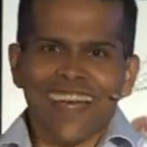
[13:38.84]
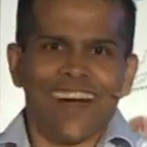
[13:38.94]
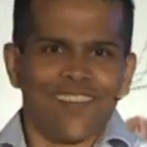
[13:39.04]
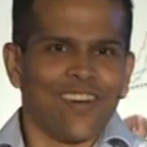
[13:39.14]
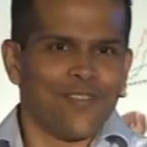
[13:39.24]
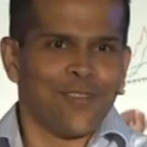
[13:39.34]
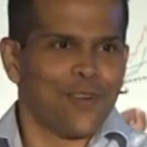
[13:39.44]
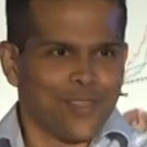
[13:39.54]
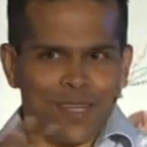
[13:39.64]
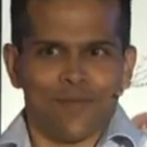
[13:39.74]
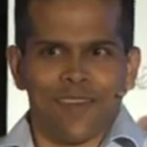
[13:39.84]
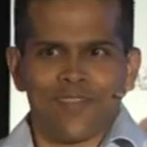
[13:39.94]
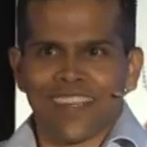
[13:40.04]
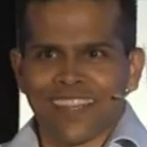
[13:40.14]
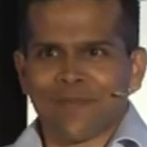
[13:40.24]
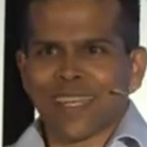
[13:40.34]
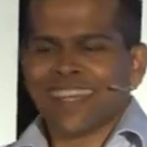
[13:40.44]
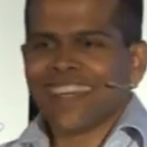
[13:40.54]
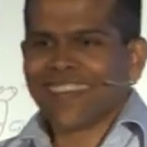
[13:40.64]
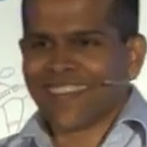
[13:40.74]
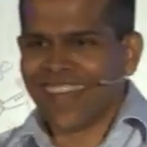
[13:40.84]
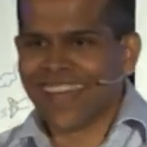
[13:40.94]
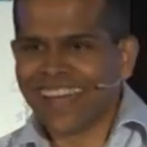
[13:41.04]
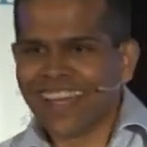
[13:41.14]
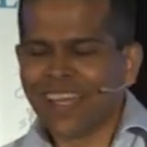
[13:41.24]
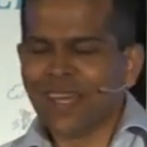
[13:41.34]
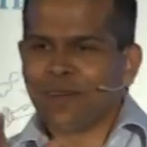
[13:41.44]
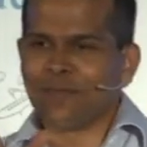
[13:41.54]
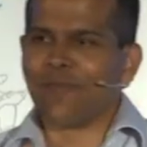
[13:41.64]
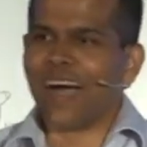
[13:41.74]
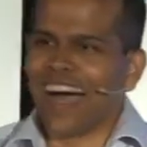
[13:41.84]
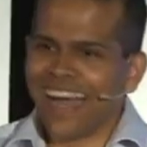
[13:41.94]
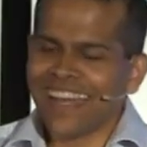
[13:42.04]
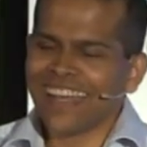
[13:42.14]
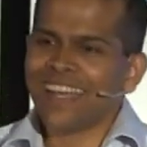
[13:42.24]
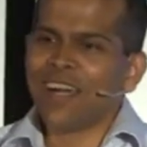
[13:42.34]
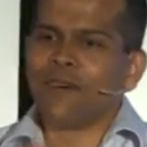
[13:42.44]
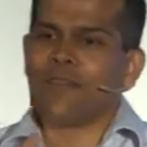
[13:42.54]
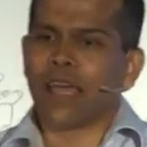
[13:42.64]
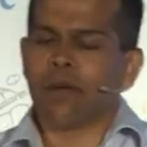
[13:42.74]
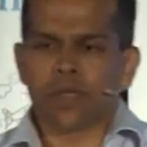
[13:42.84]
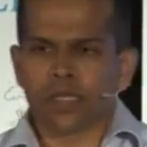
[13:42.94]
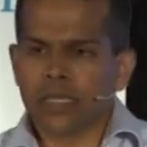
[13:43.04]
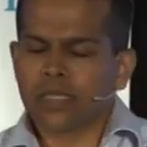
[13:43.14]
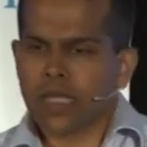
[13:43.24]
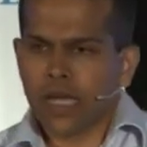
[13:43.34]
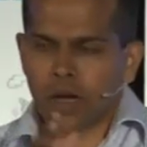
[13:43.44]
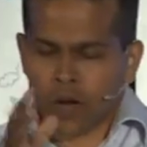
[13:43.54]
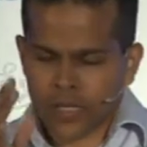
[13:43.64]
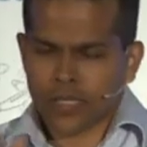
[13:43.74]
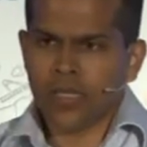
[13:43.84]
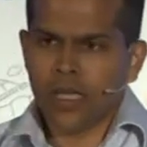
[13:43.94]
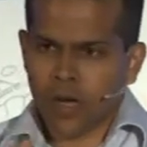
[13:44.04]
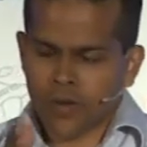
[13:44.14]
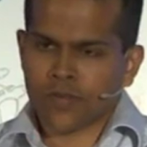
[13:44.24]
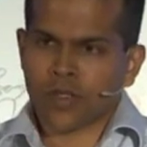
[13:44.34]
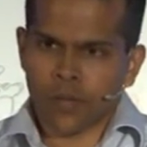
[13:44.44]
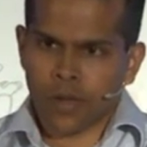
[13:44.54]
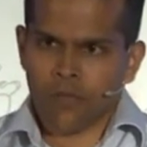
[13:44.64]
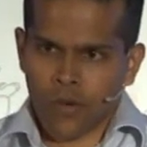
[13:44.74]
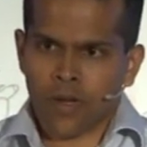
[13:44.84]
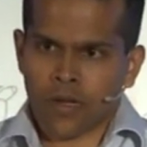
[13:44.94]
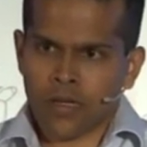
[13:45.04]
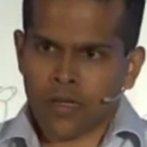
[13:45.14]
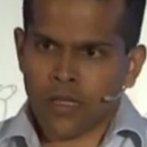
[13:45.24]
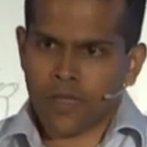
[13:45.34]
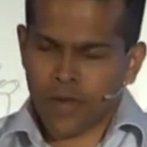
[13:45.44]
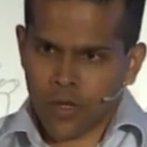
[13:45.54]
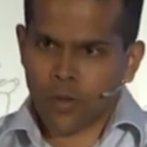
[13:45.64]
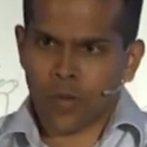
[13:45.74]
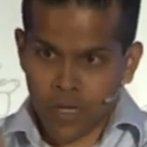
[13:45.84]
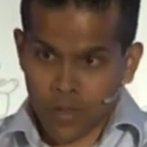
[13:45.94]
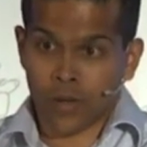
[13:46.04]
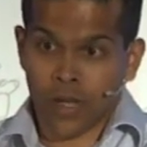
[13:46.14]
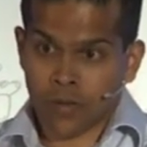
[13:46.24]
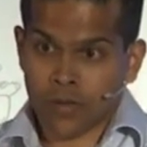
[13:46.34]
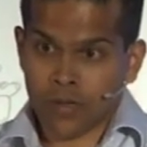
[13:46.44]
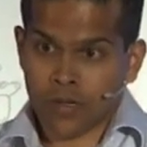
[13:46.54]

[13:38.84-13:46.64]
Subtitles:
I've got 4, so I'm loved a little bit, right? But what happens is, honestly, I would have stopped at 1 if I know what I know now.